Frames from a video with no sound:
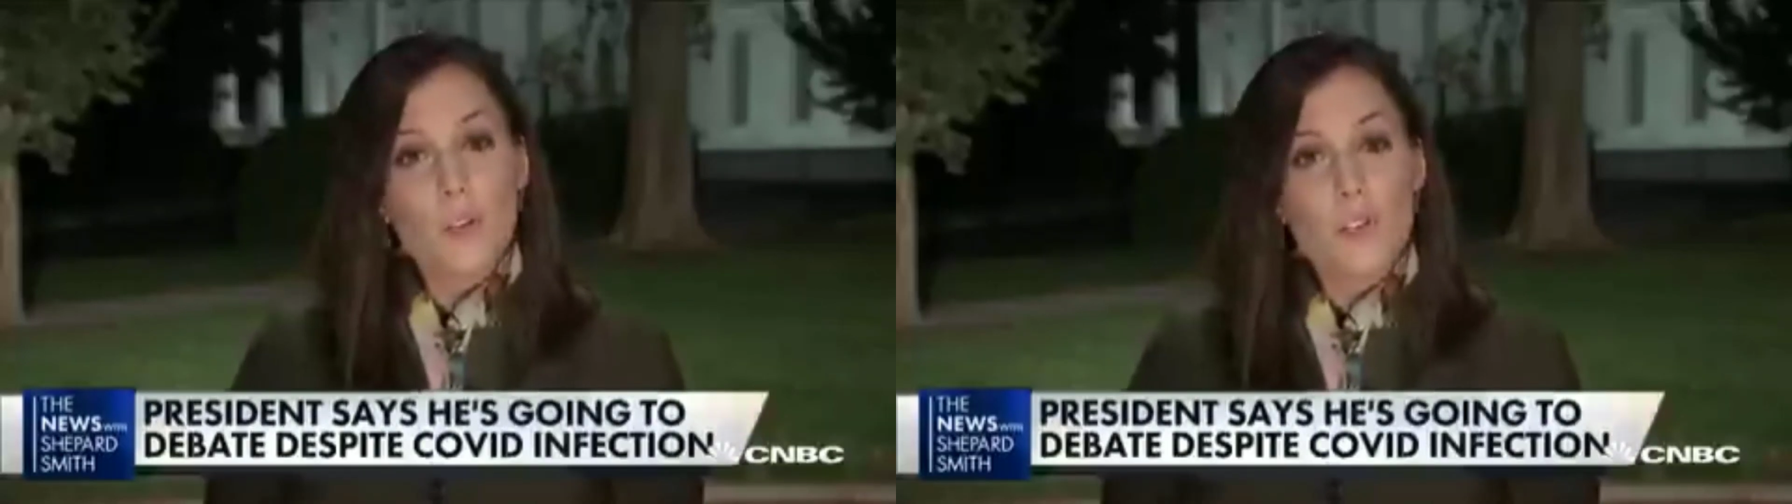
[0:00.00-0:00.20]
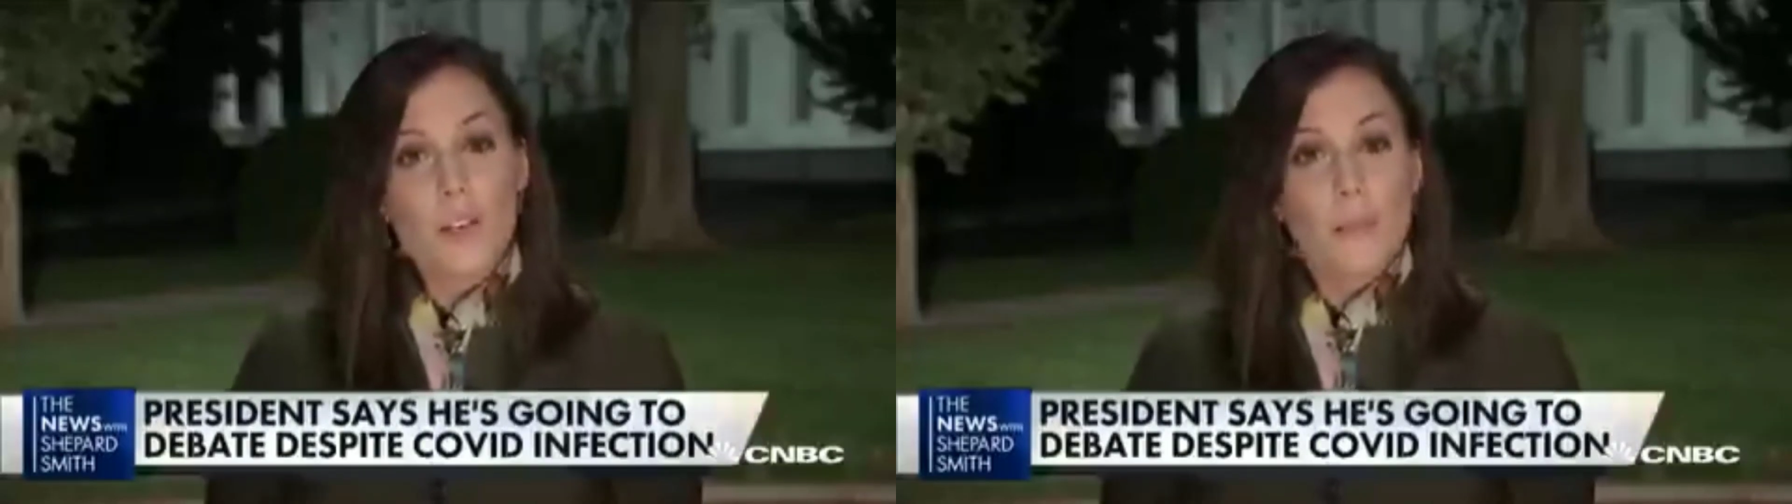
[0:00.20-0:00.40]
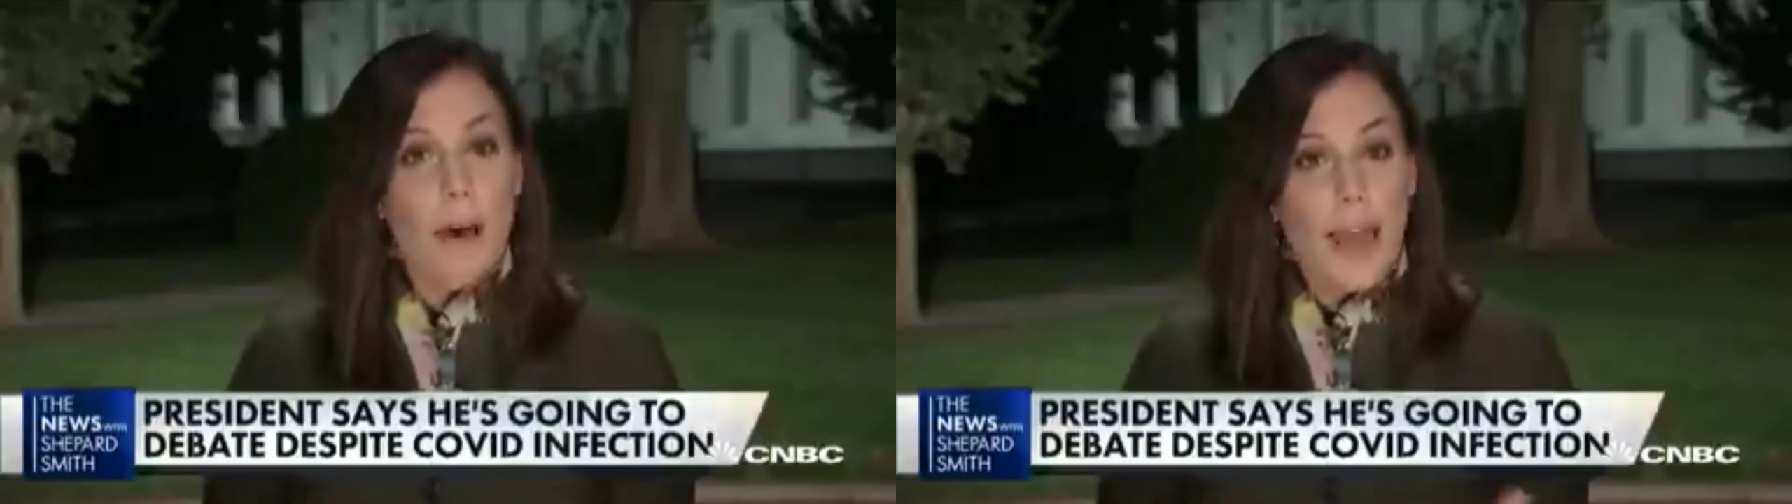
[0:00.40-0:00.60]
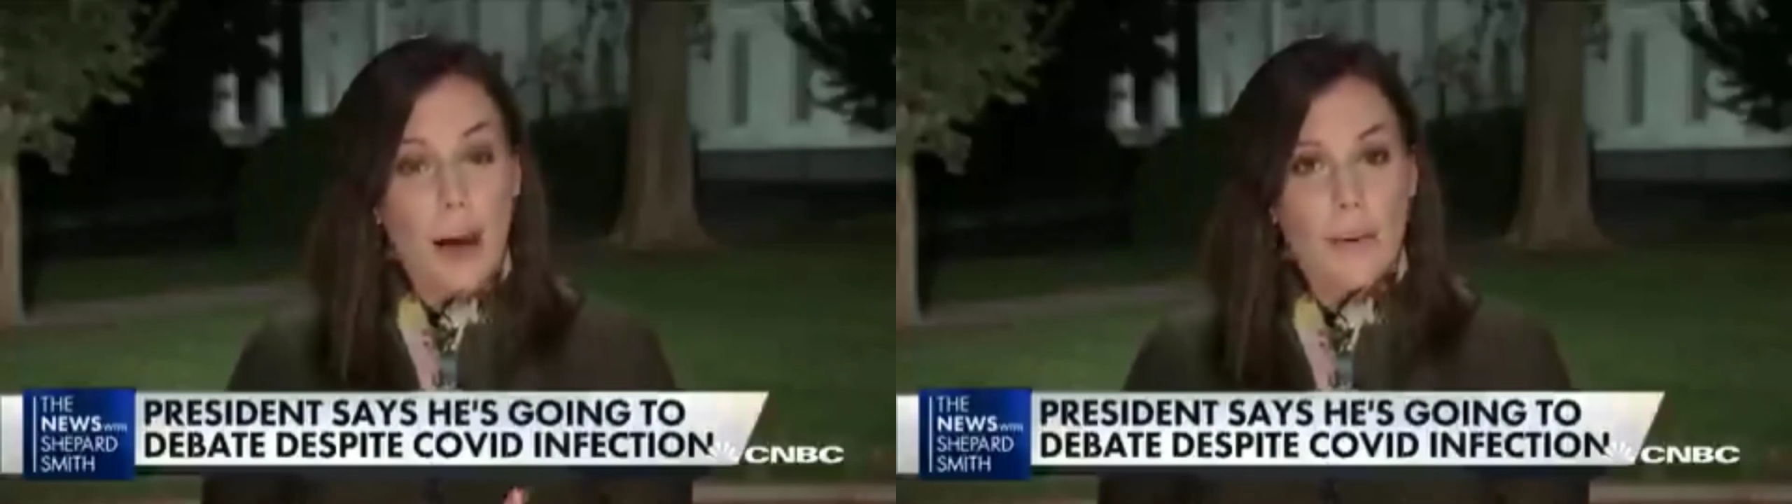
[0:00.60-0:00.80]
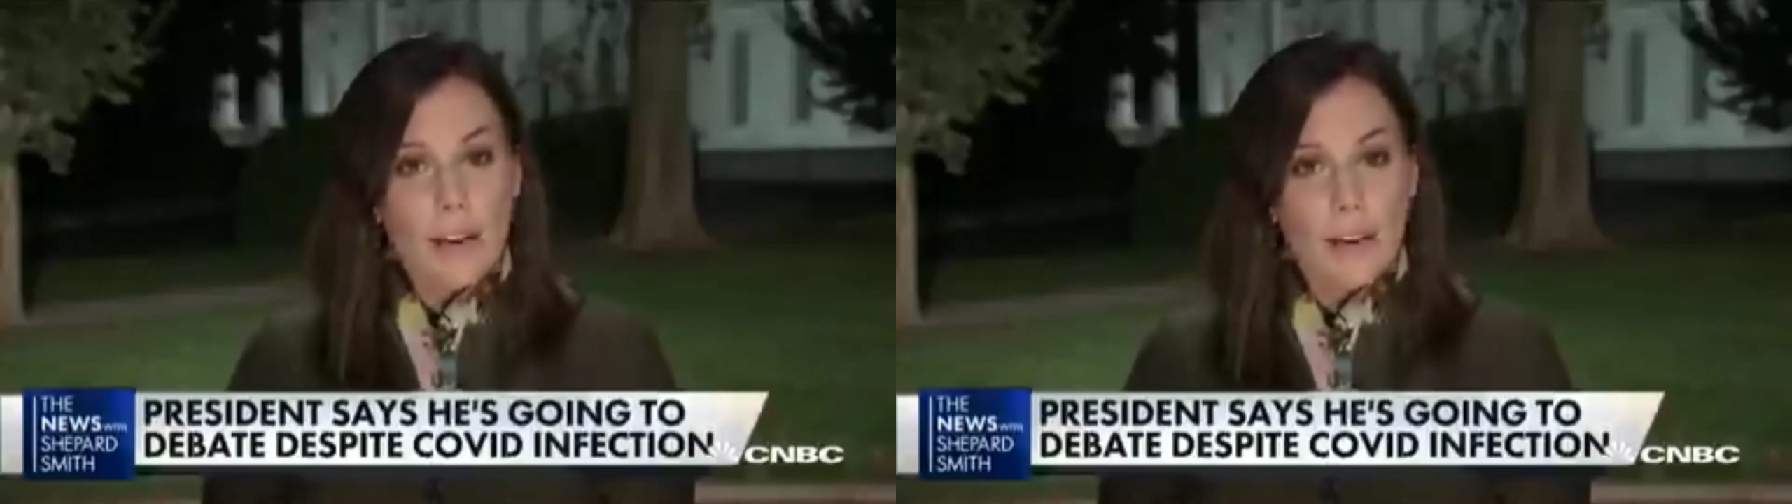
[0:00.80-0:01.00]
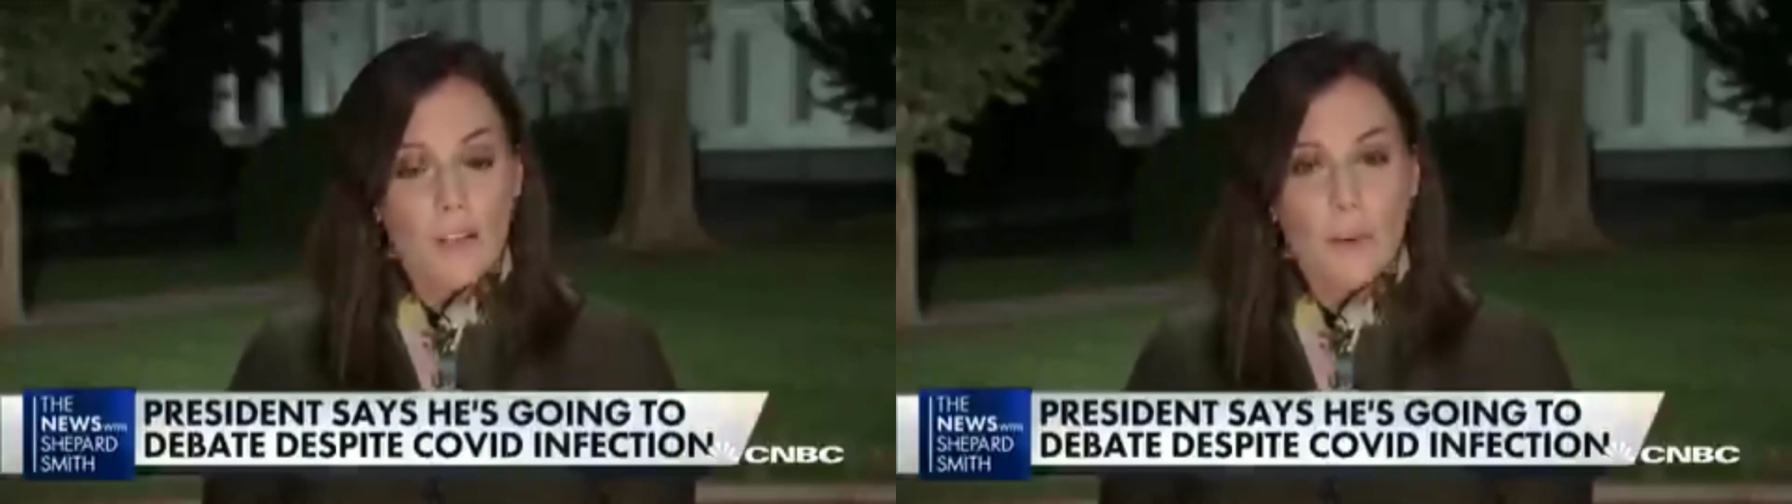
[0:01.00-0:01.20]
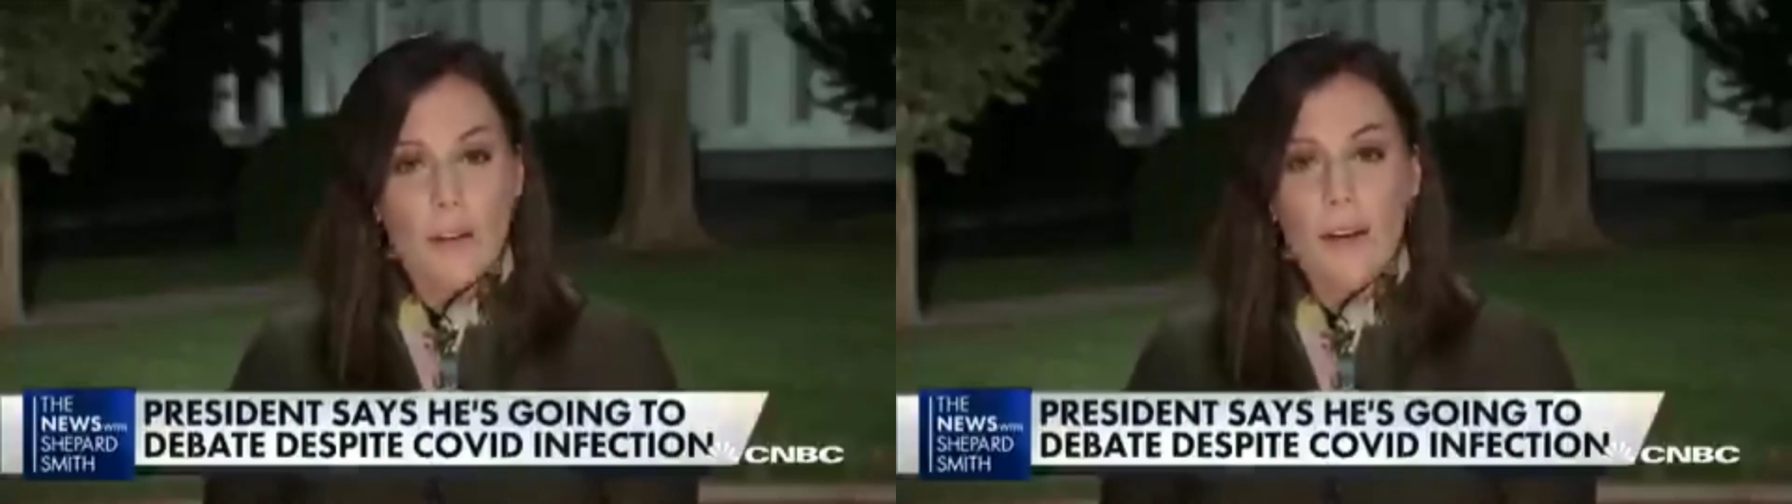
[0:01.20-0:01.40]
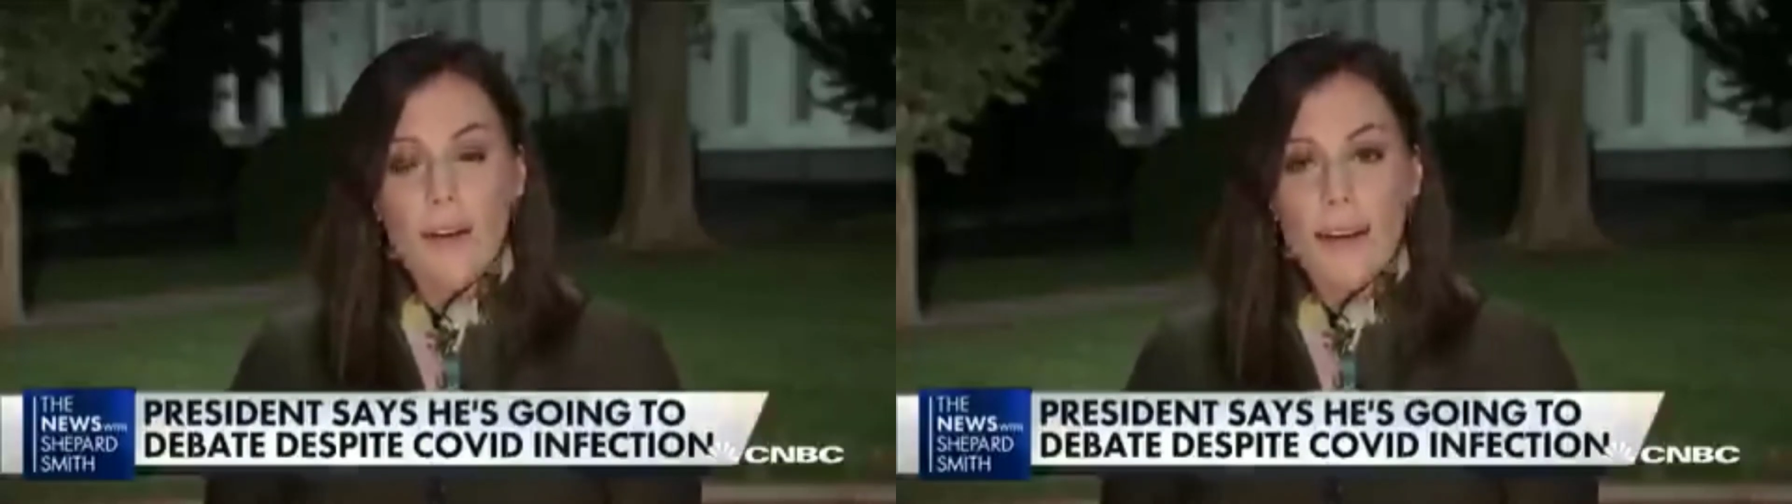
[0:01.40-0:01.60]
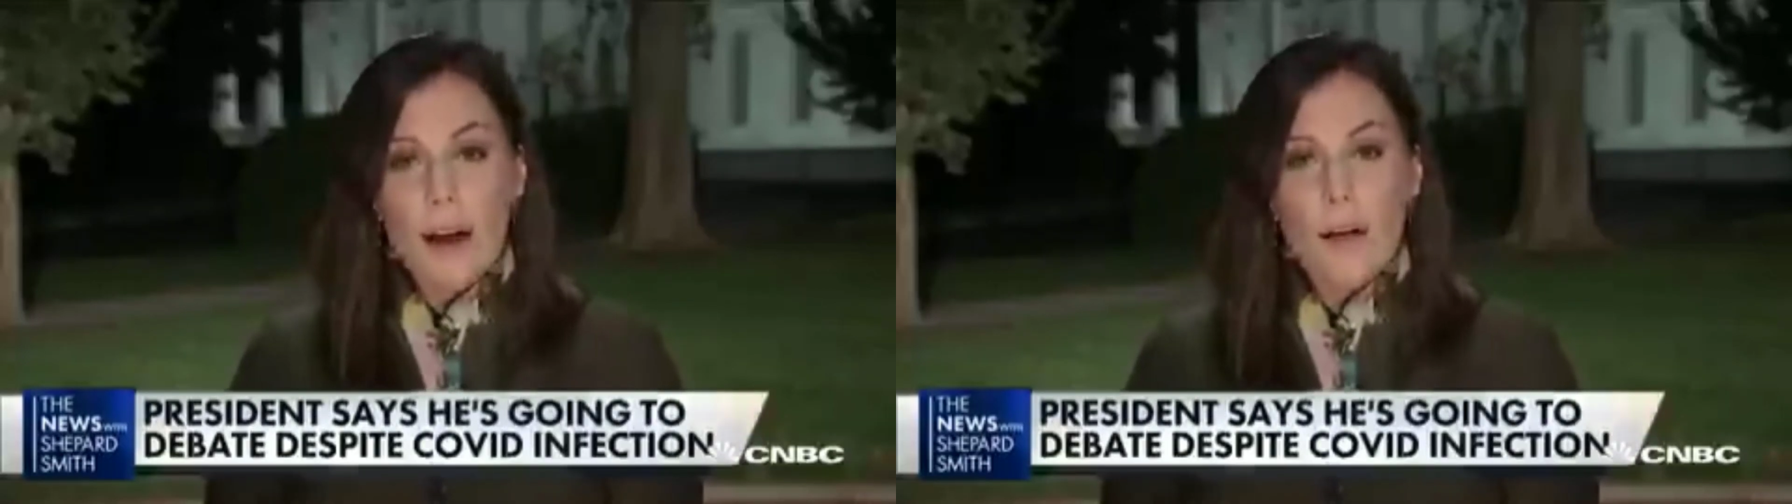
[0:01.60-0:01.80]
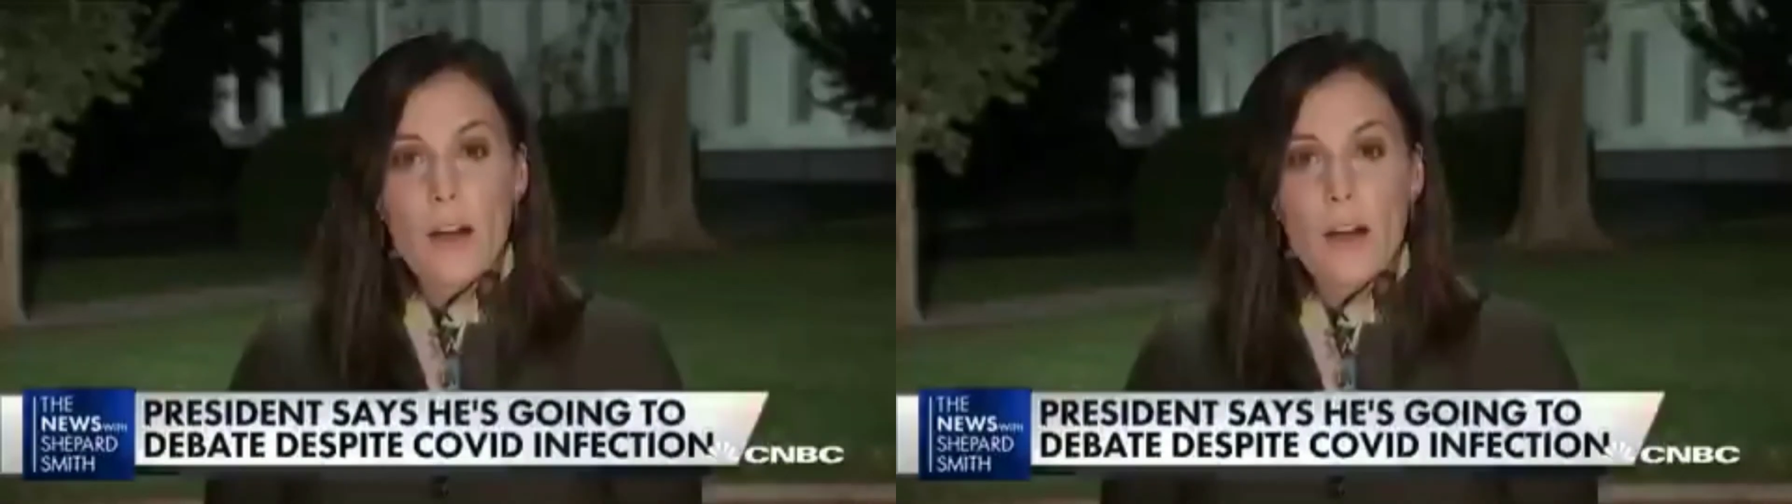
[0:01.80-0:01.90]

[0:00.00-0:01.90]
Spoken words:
which is in Miami next week. Now,